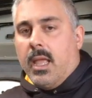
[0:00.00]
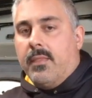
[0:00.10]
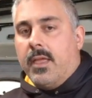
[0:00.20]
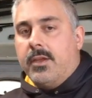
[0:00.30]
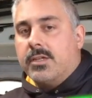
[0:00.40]

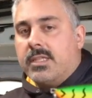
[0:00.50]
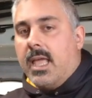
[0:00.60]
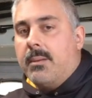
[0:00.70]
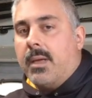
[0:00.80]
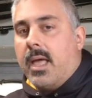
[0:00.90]
And then your
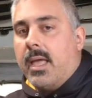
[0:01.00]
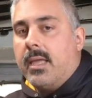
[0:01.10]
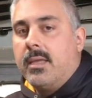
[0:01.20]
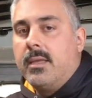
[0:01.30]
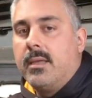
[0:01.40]

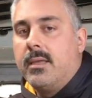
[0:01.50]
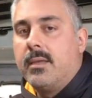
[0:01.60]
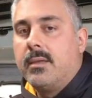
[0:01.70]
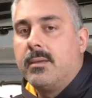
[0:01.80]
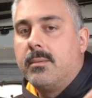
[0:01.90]
standby
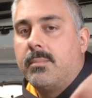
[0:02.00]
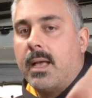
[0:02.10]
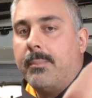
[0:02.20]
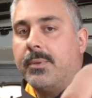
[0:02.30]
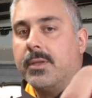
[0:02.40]

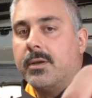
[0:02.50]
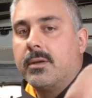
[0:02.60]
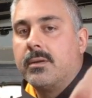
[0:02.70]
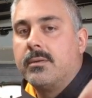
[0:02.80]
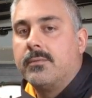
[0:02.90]

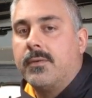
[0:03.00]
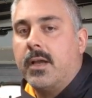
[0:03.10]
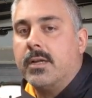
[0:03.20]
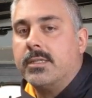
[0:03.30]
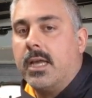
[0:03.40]
popular
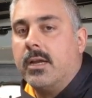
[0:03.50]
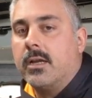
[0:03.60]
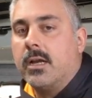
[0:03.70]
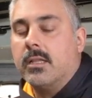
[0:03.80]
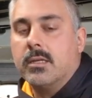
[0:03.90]
Fire Tiger
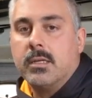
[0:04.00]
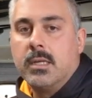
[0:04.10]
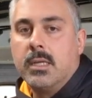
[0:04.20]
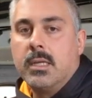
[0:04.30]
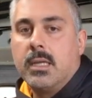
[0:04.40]
color
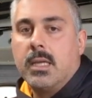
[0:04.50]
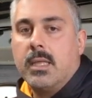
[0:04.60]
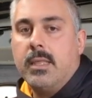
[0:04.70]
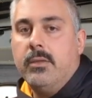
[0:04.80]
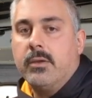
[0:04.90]

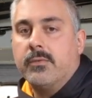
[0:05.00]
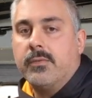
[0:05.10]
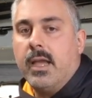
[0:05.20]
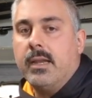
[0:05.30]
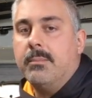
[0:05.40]
that you can
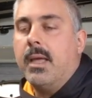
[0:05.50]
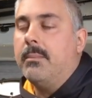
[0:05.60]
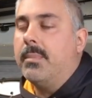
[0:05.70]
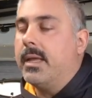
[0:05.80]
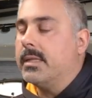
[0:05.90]
find in many
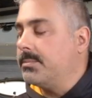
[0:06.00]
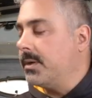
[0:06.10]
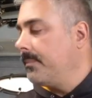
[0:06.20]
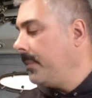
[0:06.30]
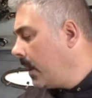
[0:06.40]
baits.
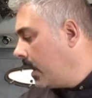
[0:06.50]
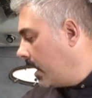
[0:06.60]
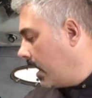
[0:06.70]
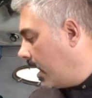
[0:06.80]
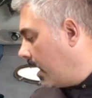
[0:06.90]
But
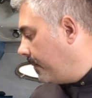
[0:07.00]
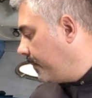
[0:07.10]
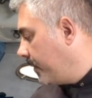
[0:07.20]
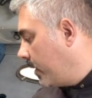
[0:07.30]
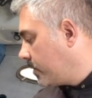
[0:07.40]

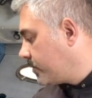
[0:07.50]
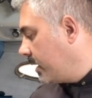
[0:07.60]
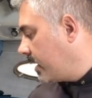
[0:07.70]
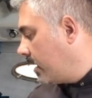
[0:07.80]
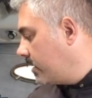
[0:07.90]
those
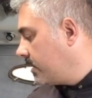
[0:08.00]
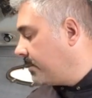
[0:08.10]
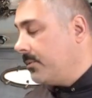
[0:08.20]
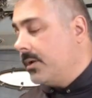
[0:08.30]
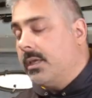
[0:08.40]
three colors have
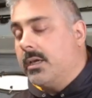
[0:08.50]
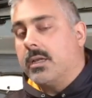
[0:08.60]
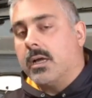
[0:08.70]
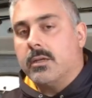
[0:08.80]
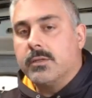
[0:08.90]
been really good
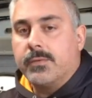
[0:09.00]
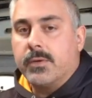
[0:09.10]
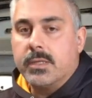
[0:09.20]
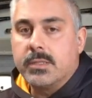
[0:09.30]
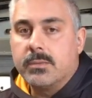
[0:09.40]
colors
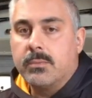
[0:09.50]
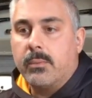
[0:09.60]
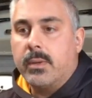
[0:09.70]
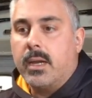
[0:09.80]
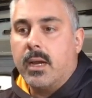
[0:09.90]
for us
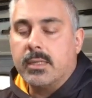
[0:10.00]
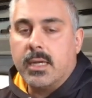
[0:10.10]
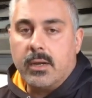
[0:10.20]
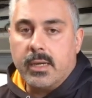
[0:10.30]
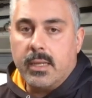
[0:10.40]
when we are
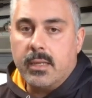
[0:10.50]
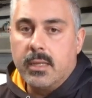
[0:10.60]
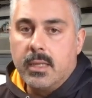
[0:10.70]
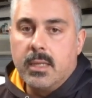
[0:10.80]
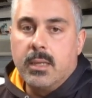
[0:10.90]
targeting
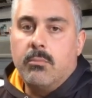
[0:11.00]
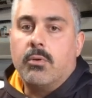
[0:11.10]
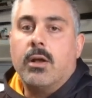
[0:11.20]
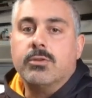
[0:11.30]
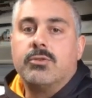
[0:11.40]

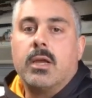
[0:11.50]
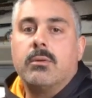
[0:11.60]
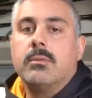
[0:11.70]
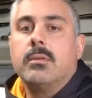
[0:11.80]
brown trout